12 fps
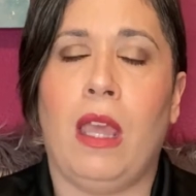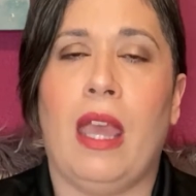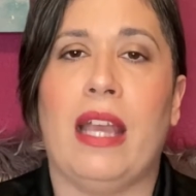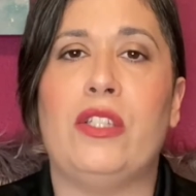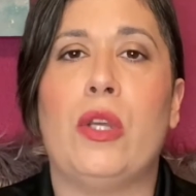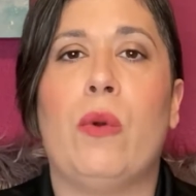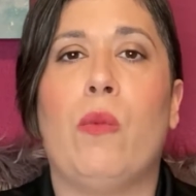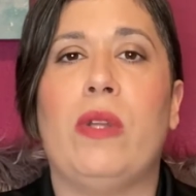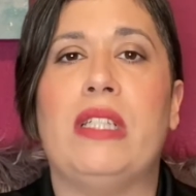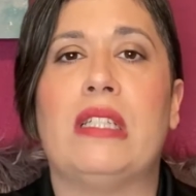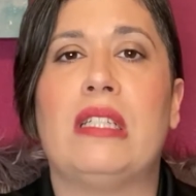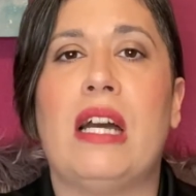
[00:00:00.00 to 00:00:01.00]
And so when we
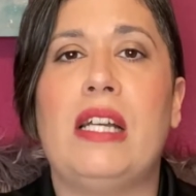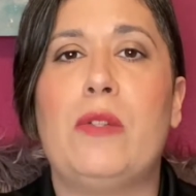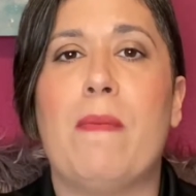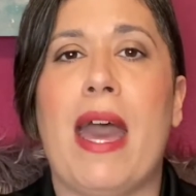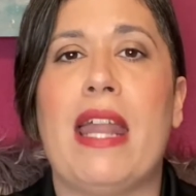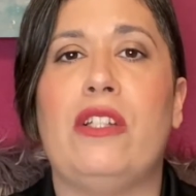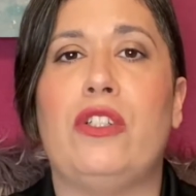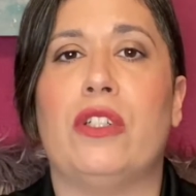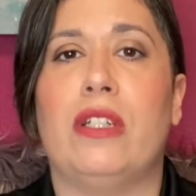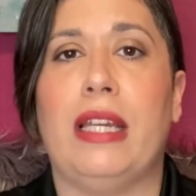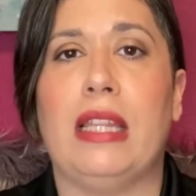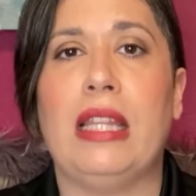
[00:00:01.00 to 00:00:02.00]
discuss manager
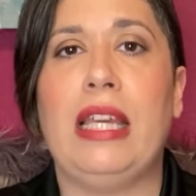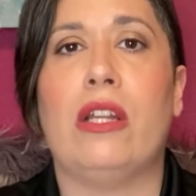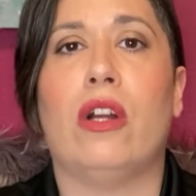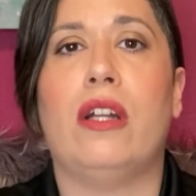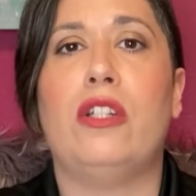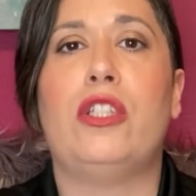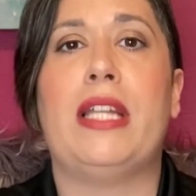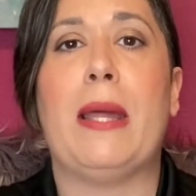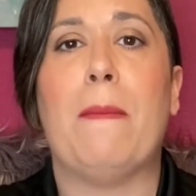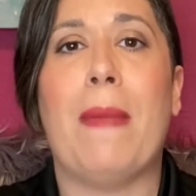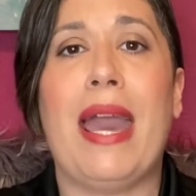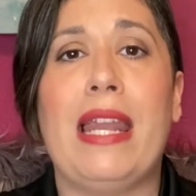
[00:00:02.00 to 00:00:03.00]
and leader,
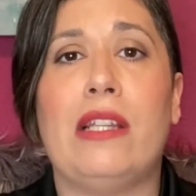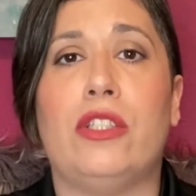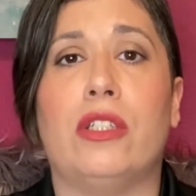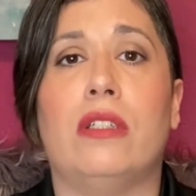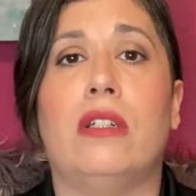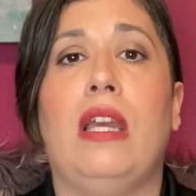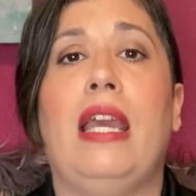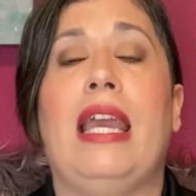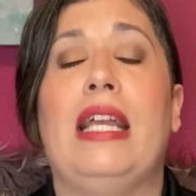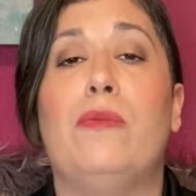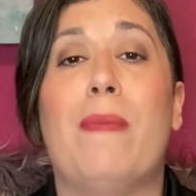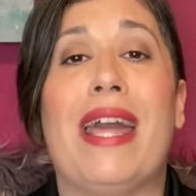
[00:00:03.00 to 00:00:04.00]
understand manager
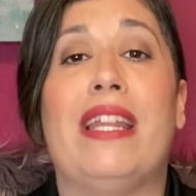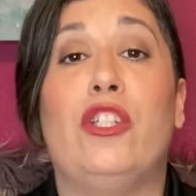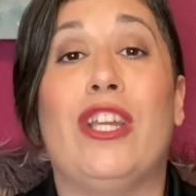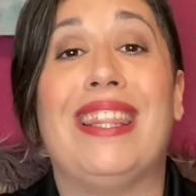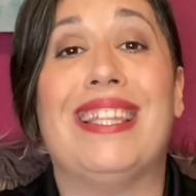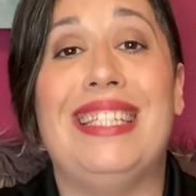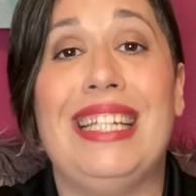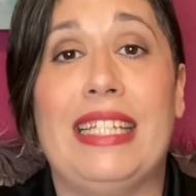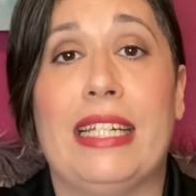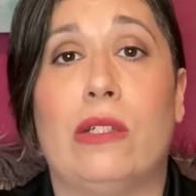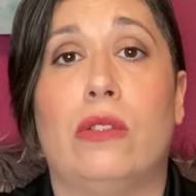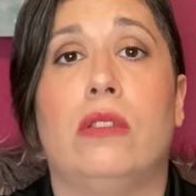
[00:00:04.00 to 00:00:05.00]
is managing the
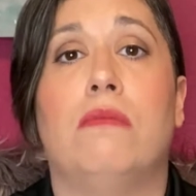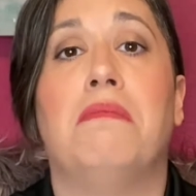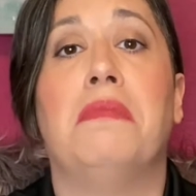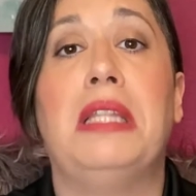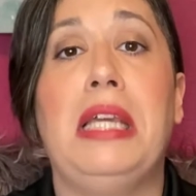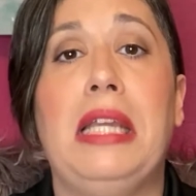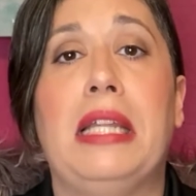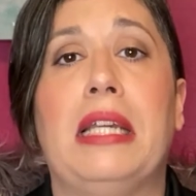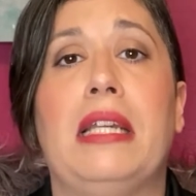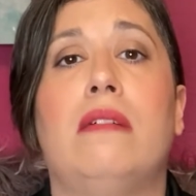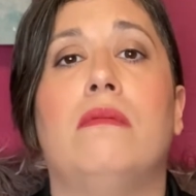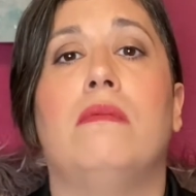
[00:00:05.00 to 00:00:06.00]
details.
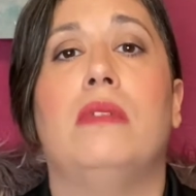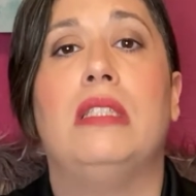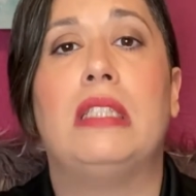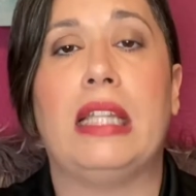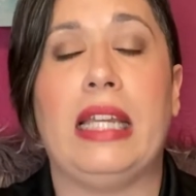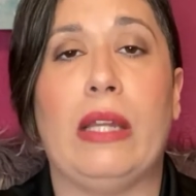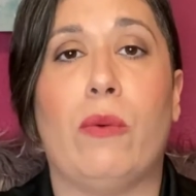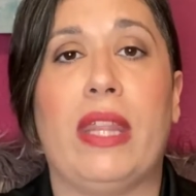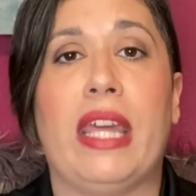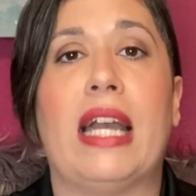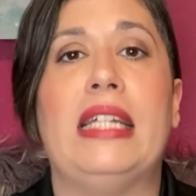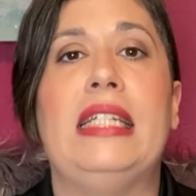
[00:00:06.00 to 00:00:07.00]
Leading is leading with the
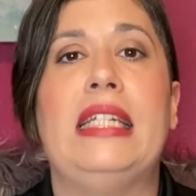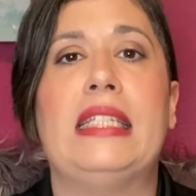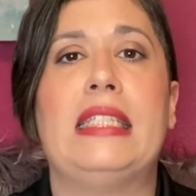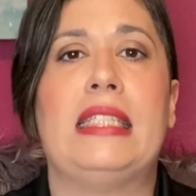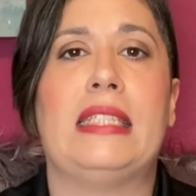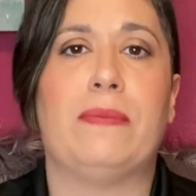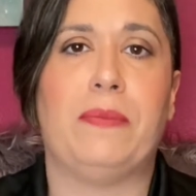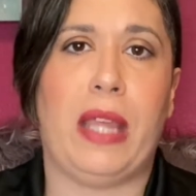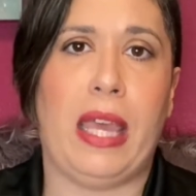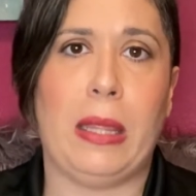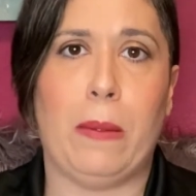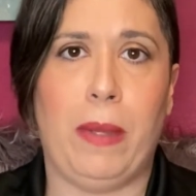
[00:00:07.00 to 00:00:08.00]
ideas
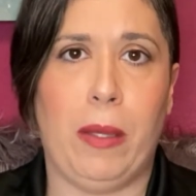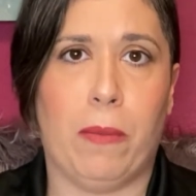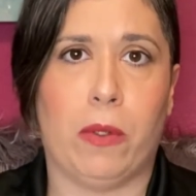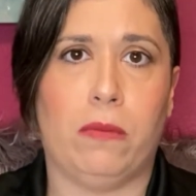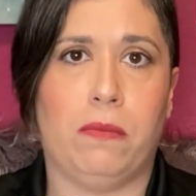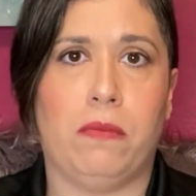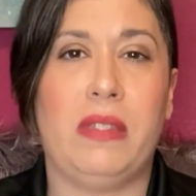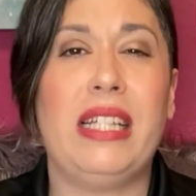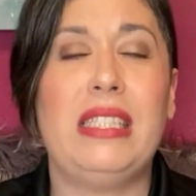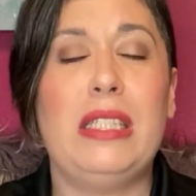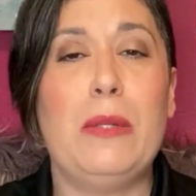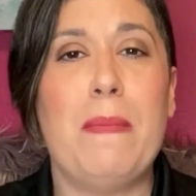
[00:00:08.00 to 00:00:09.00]
and the people.
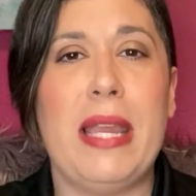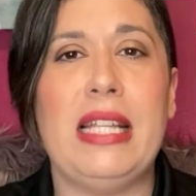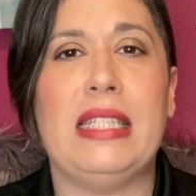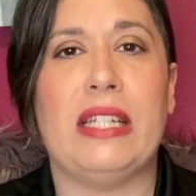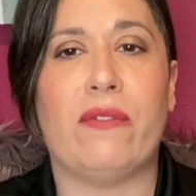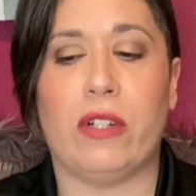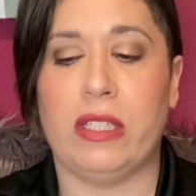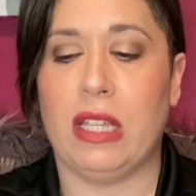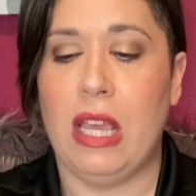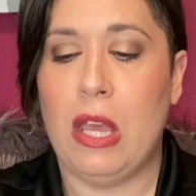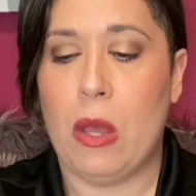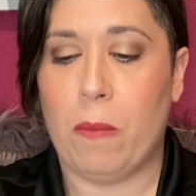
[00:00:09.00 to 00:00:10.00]
That's the main difference
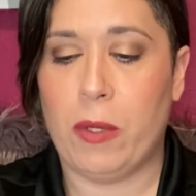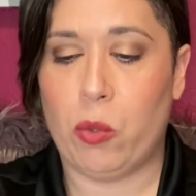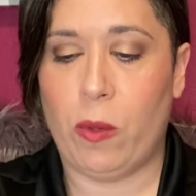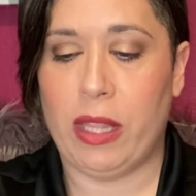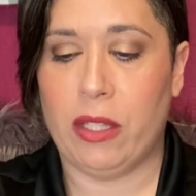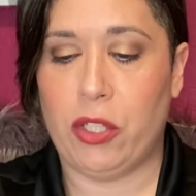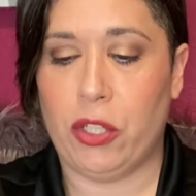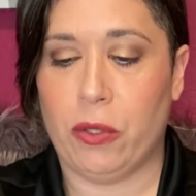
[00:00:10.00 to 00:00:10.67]
between the two.